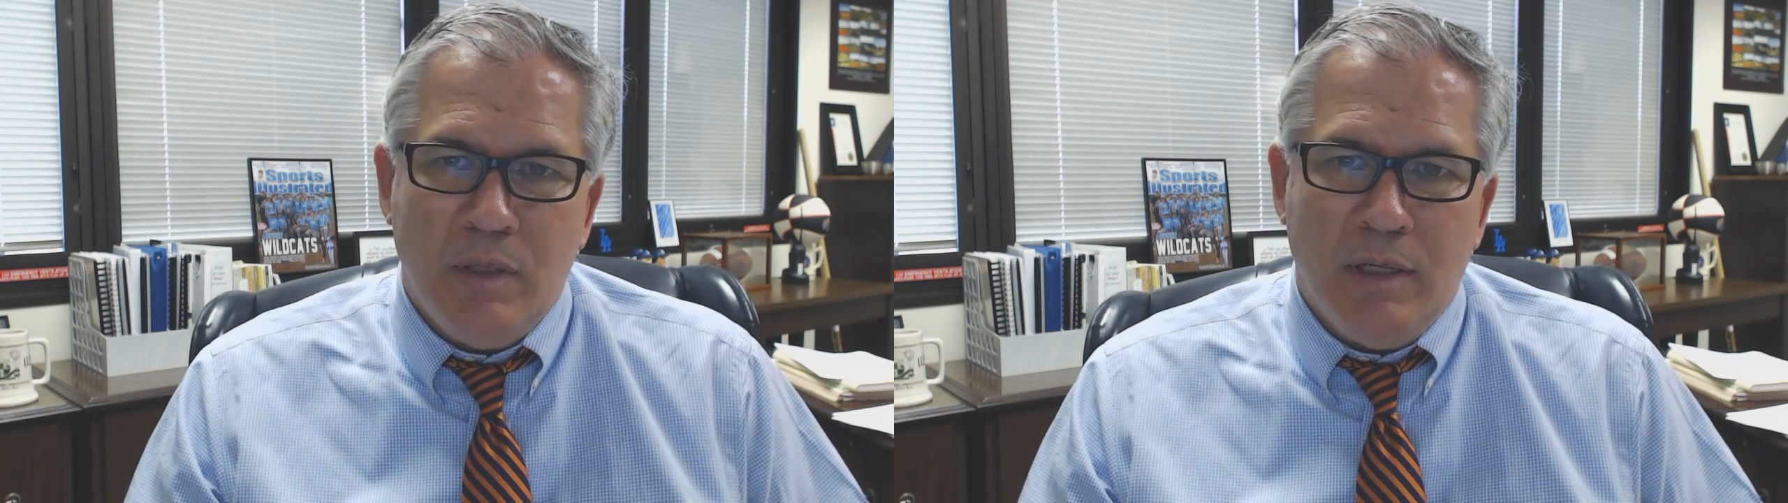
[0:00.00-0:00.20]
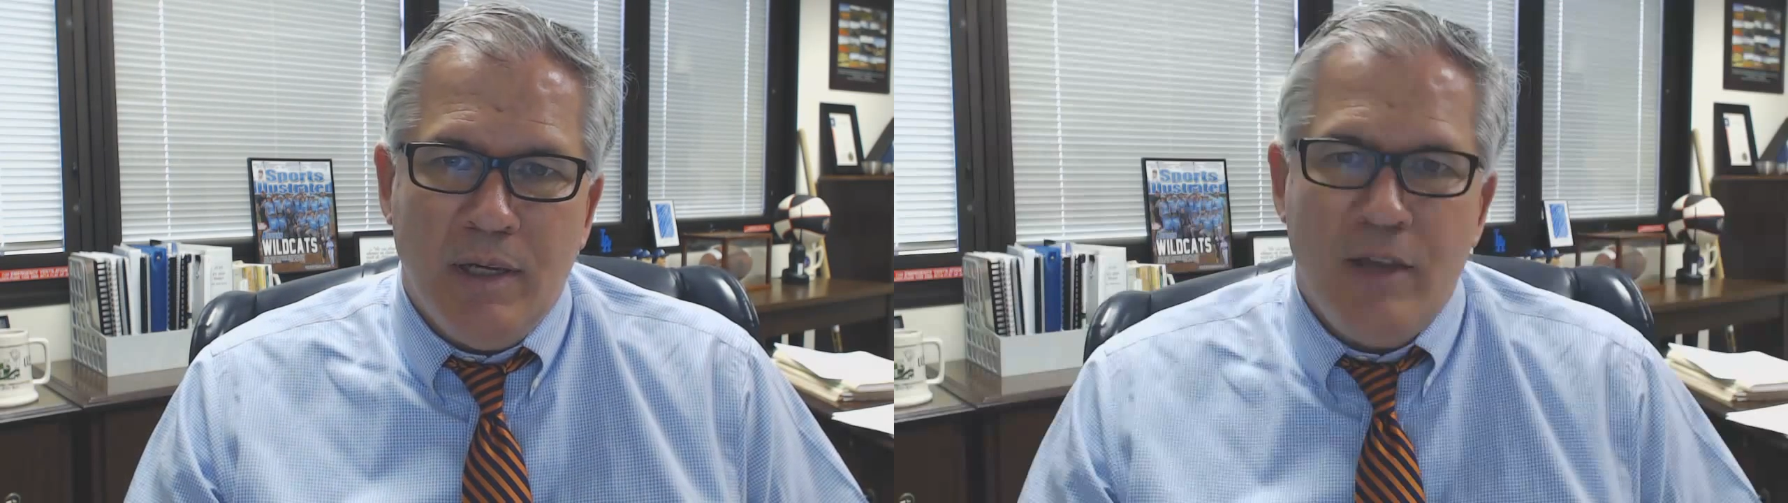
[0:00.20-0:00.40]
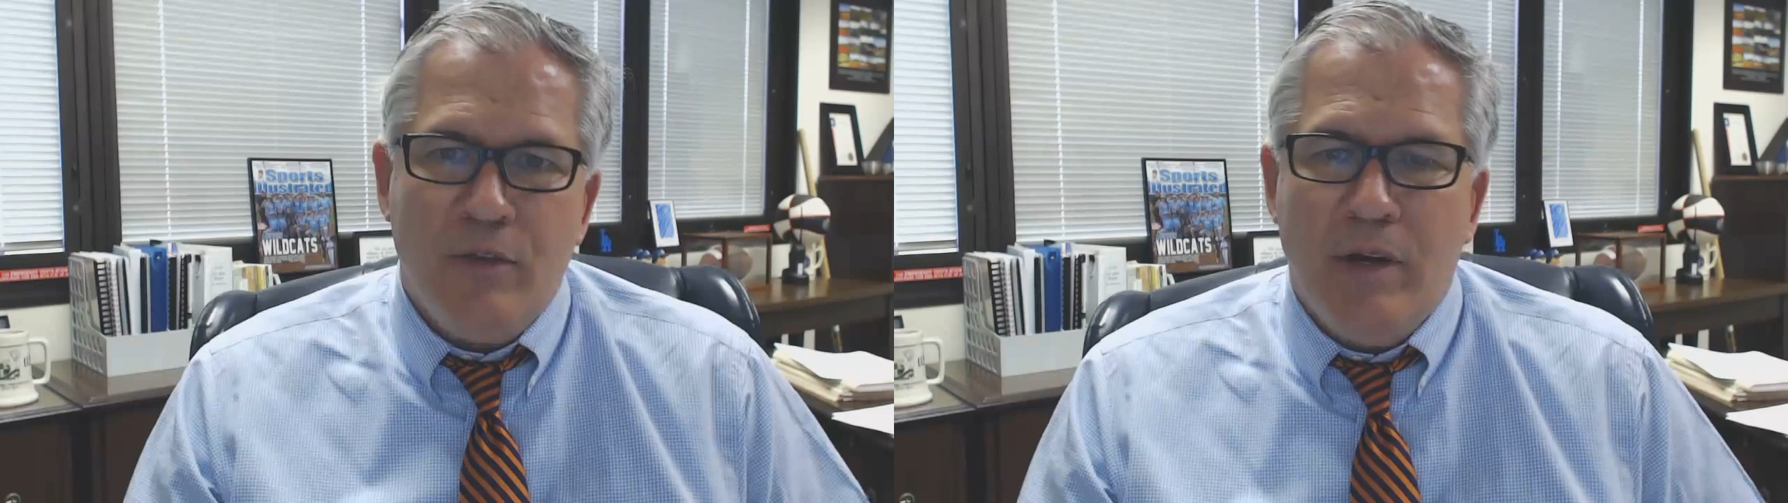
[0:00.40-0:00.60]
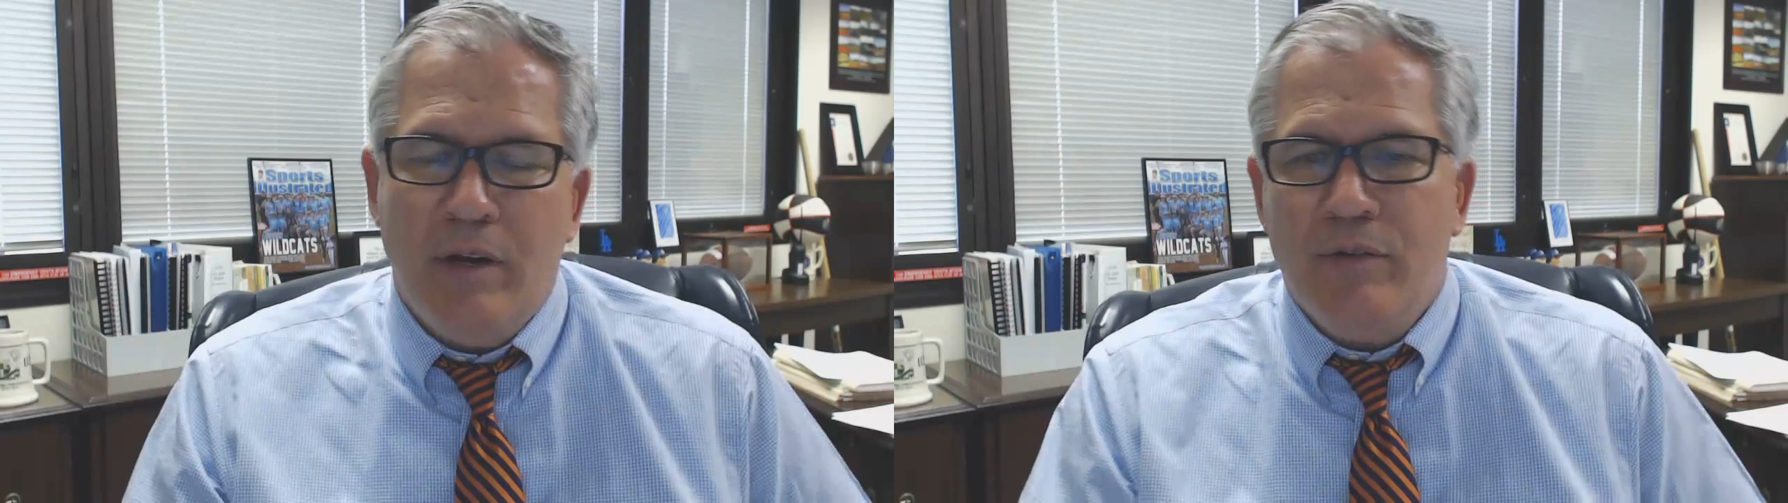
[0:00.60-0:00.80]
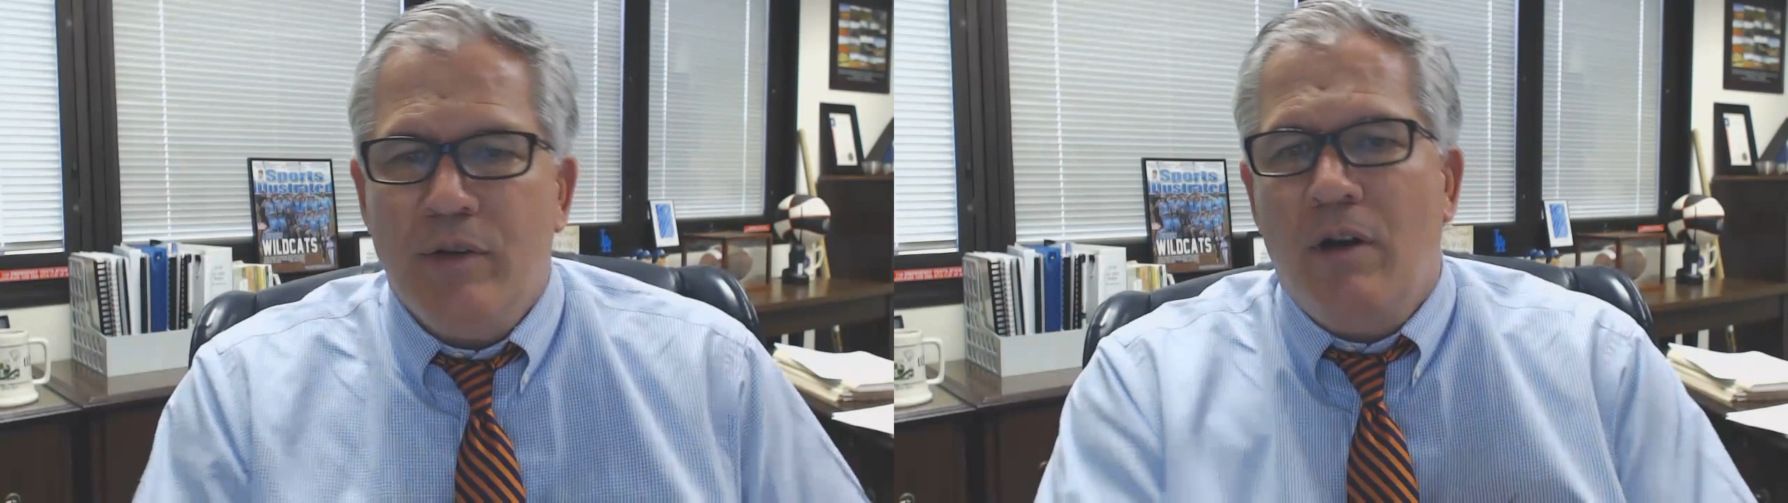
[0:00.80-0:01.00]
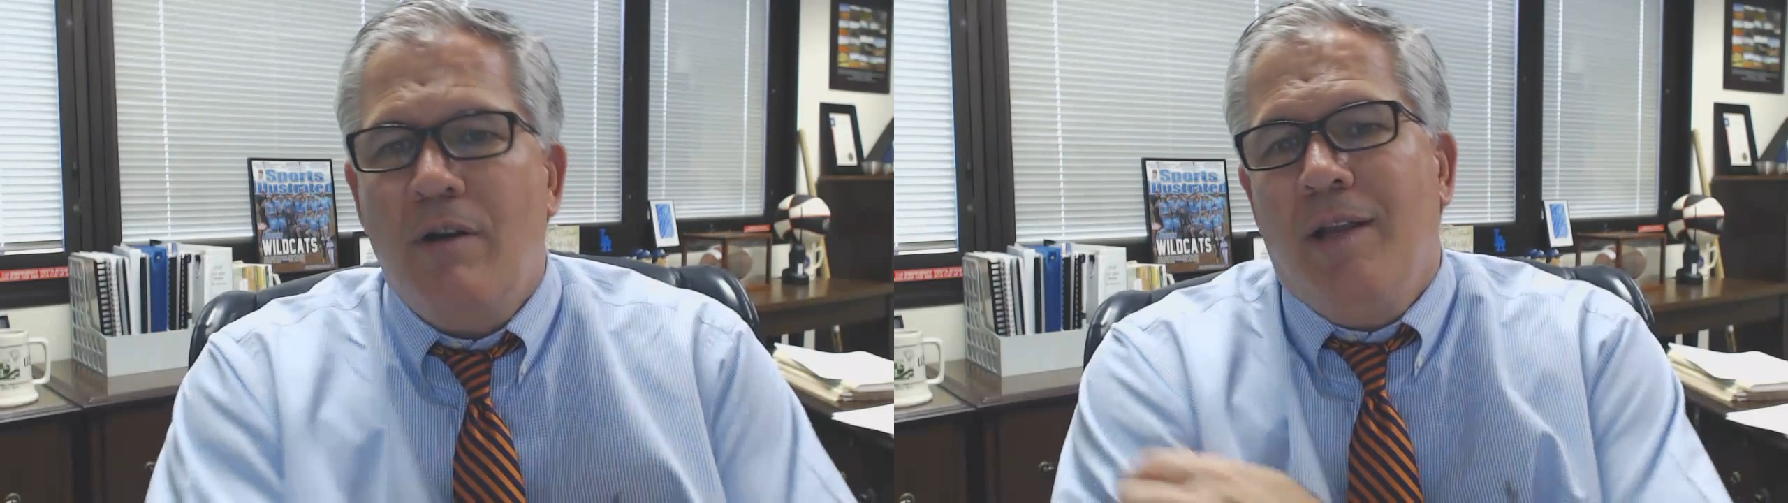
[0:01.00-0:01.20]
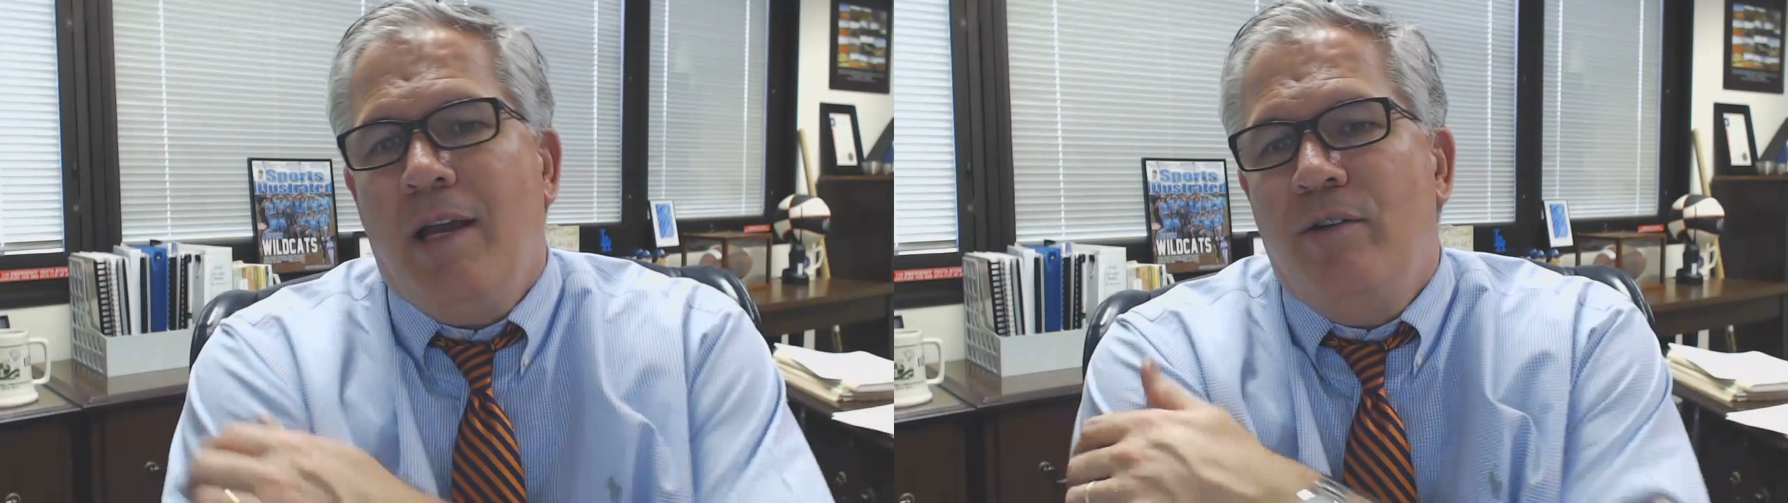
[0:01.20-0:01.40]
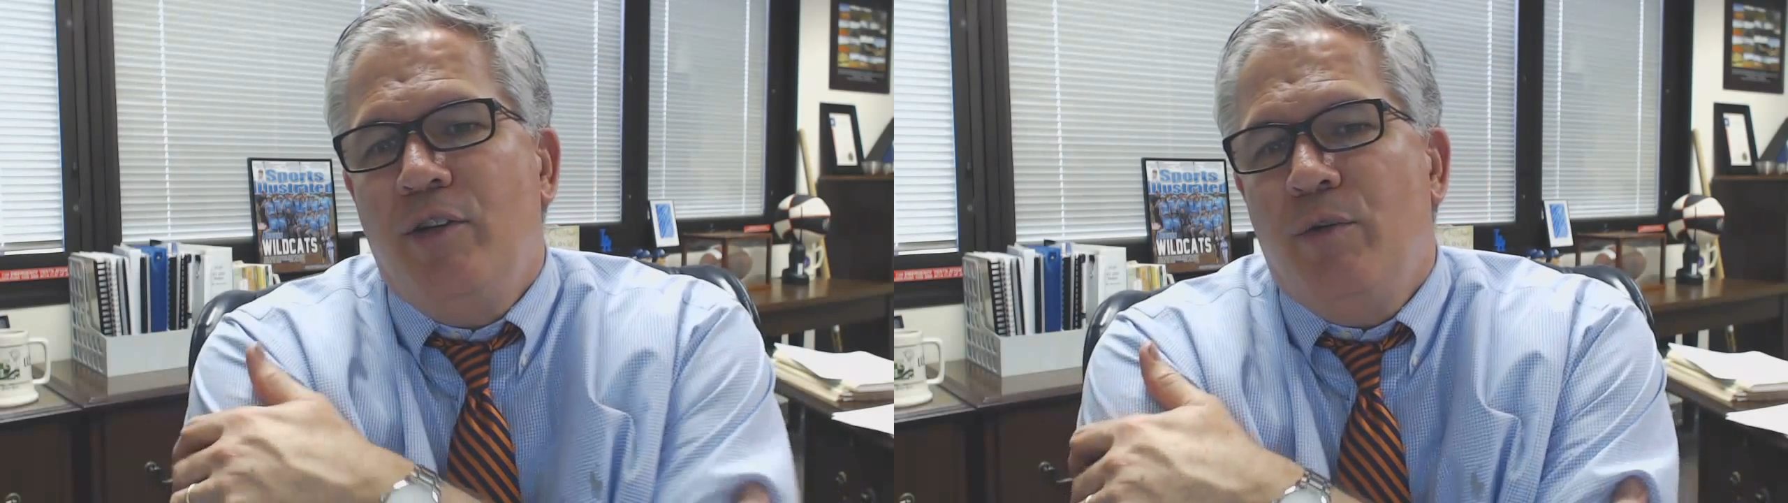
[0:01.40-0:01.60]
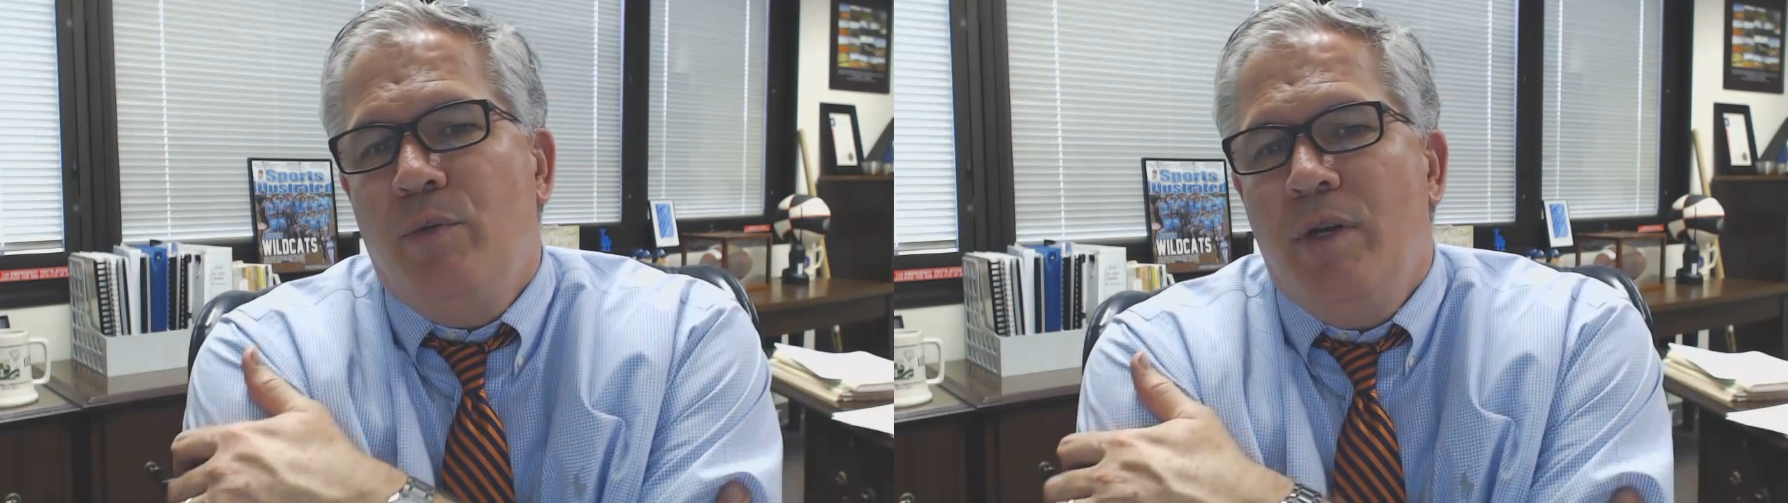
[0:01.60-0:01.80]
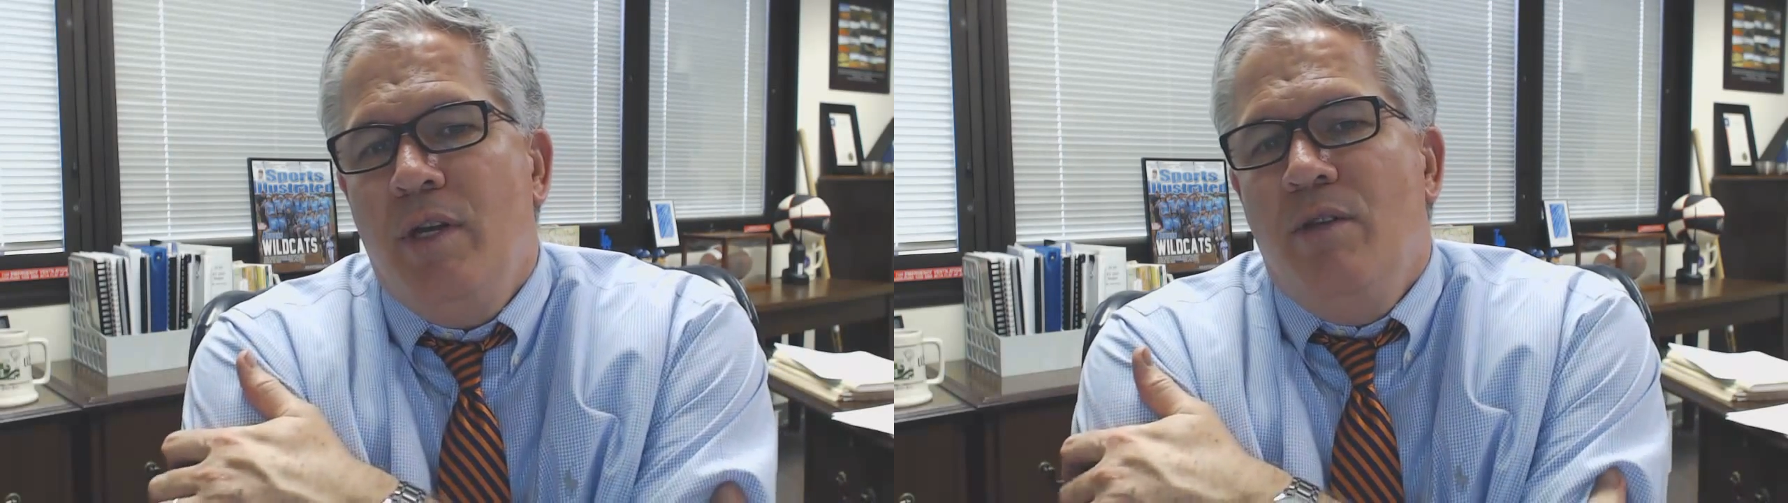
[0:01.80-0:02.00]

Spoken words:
8th graders are allowed to